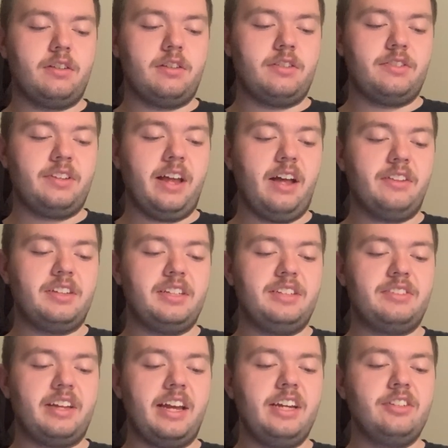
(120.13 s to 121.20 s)
South and East
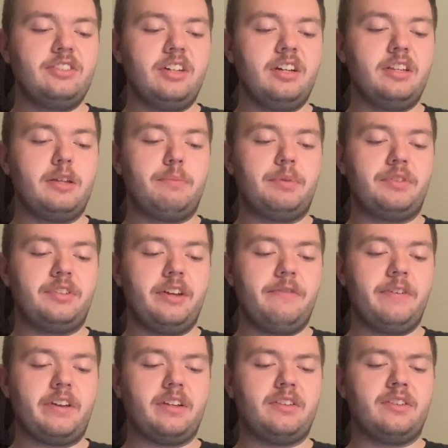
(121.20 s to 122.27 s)
Asia, the
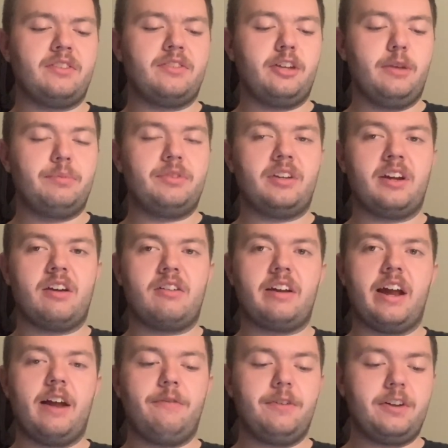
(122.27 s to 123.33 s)
Pacific, and Sub-Saharan
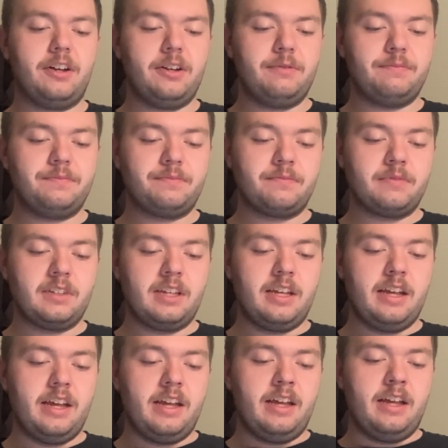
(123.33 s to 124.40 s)
Africa.
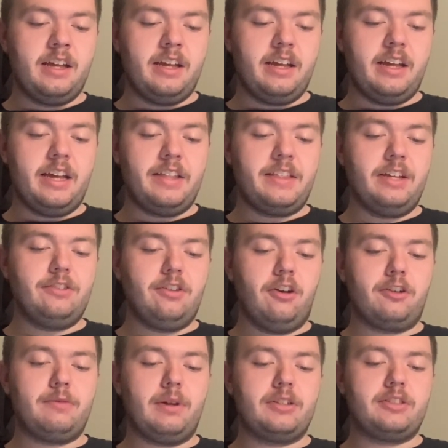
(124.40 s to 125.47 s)
It then talks
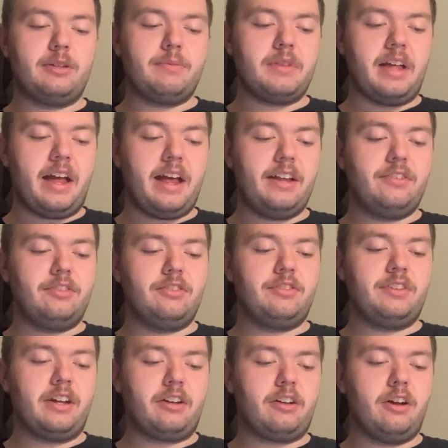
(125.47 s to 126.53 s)
about some of the hazards
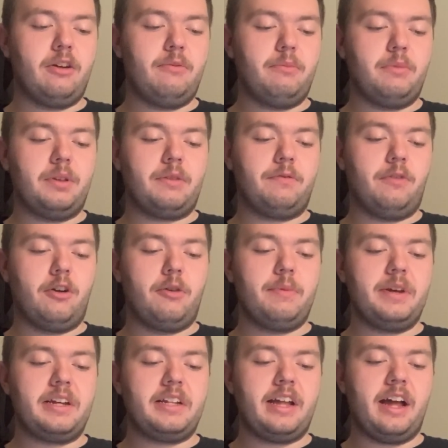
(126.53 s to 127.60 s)
that come with
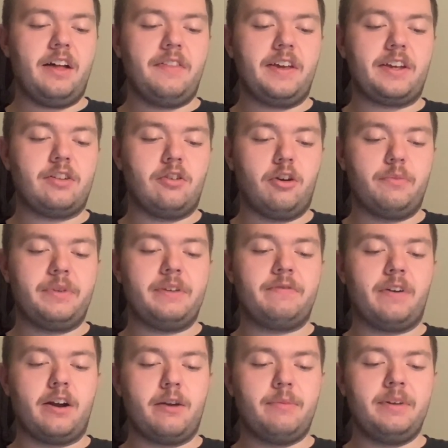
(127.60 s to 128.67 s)
farming and how they can harm the
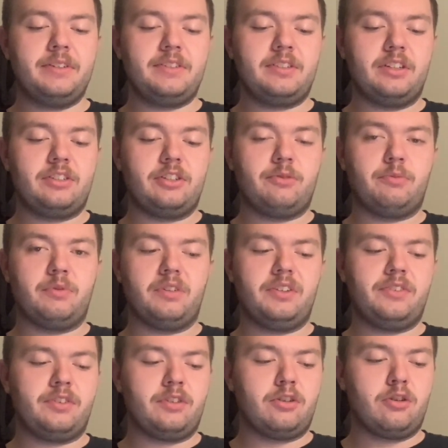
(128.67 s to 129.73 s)
environment, such as
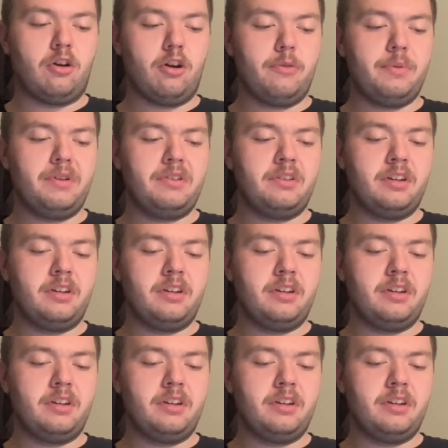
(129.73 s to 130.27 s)
releasing carbon,